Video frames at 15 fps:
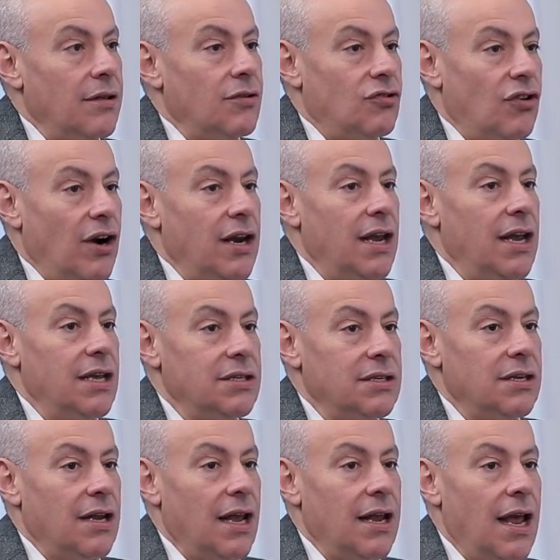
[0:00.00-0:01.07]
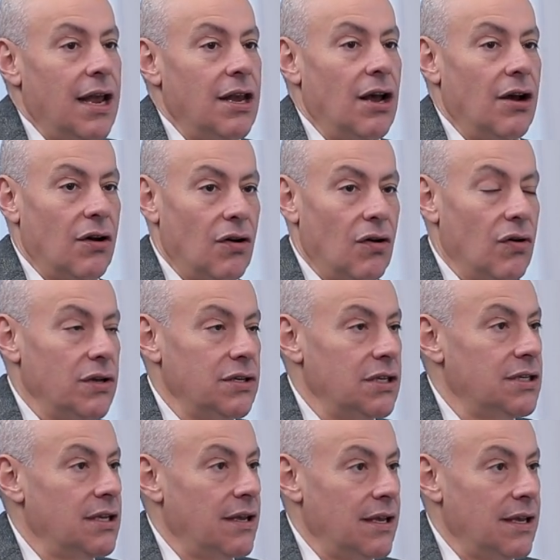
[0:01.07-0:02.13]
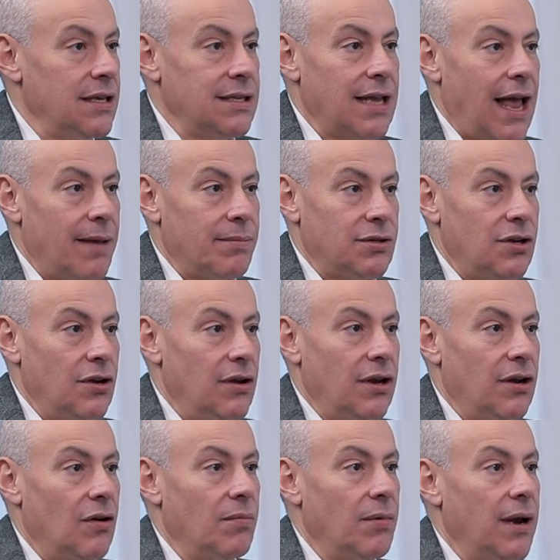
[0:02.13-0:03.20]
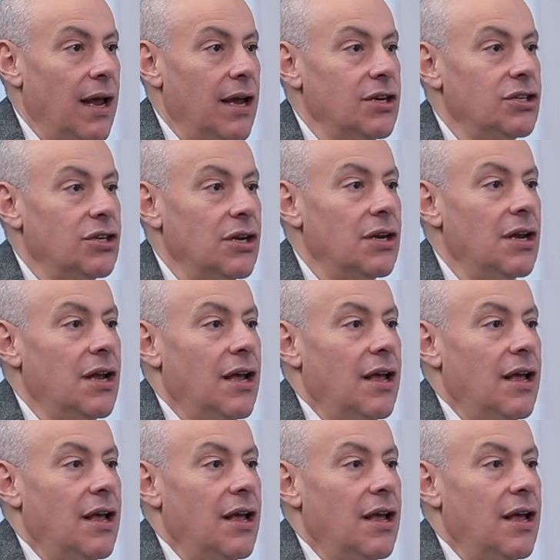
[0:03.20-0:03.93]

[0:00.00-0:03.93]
trainees and younger lawyers is absolutely an obligation.